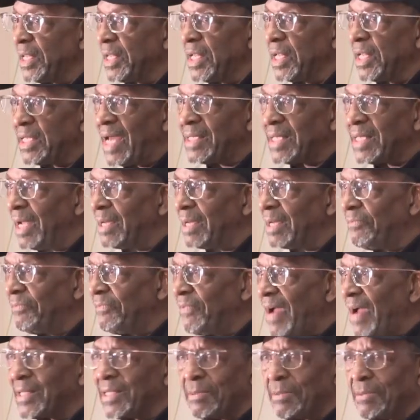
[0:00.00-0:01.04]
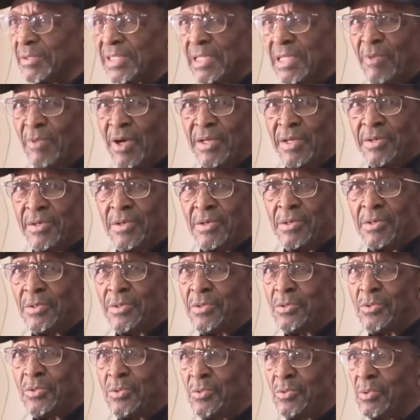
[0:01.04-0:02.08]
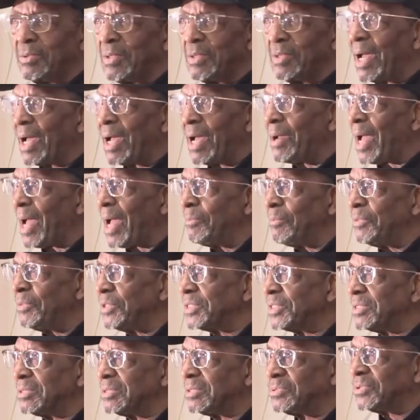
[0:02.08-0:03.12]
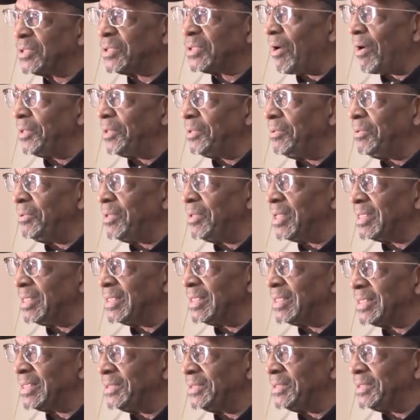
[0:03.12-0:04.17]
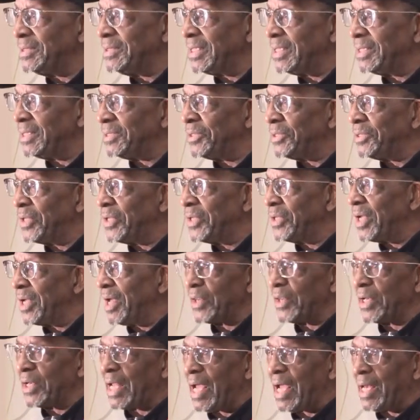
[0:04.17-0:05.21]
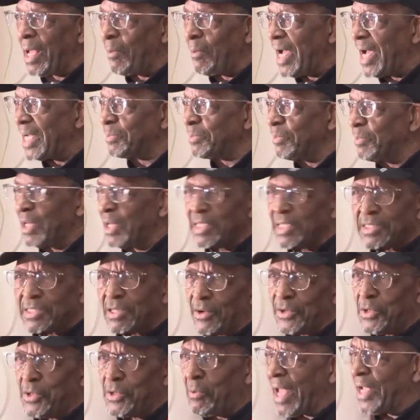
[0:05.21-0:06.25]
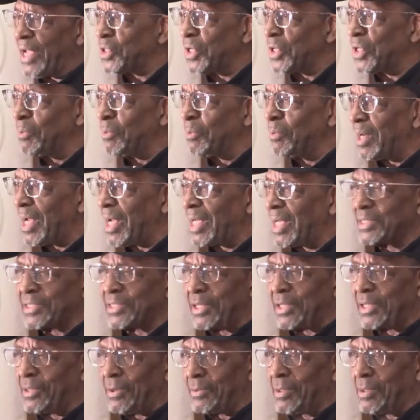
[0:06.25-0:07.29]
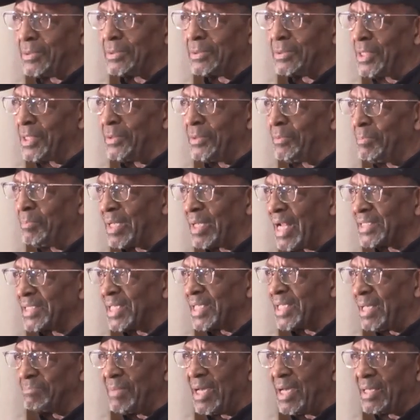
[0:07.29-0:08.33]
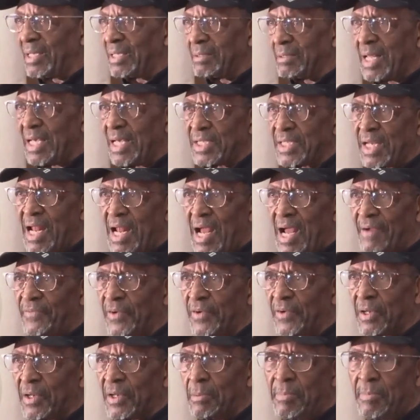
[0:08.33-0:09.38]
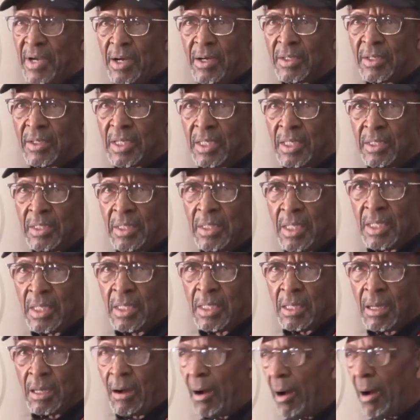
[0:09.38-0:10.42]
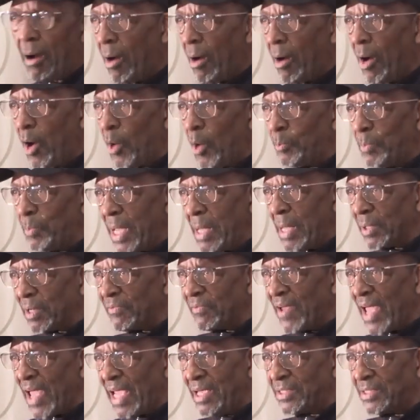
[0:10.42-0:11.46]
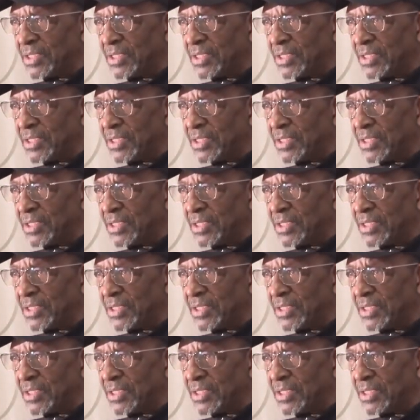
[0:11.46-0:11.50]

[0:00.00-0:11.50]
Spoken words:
debt that, in fact, there was someone who I was talking to the other day, and they were asking me, they said, are you Haitian or what? I said, no. But I said, but as an African American, all people of